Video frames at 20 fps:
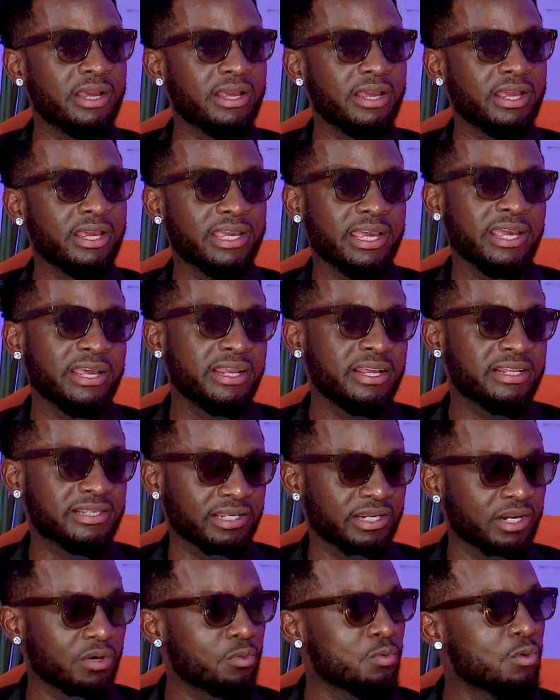again, it's an
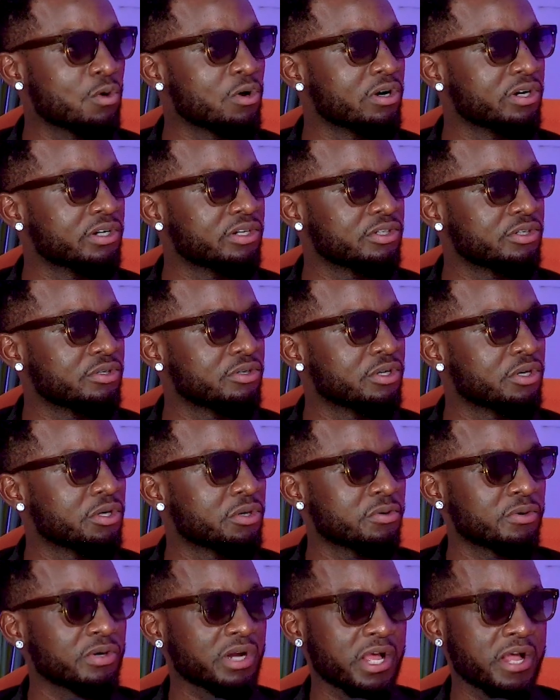award.
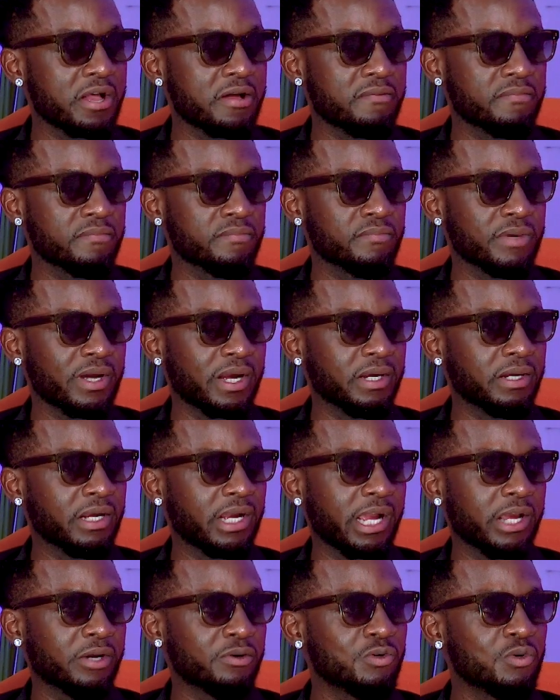
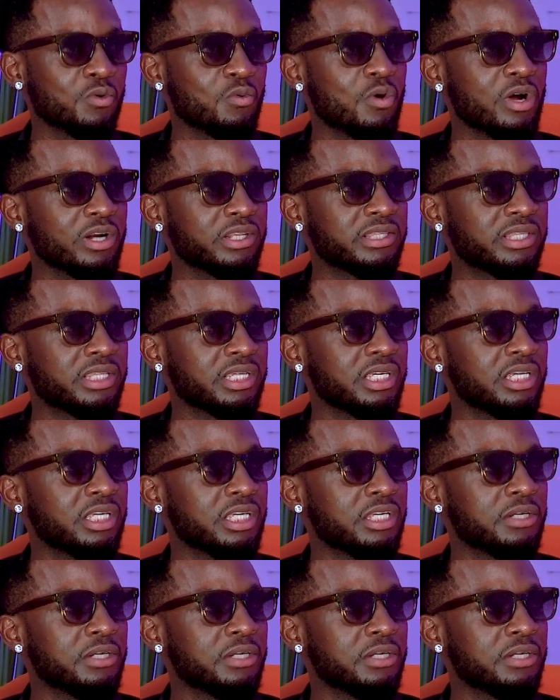I don't know what the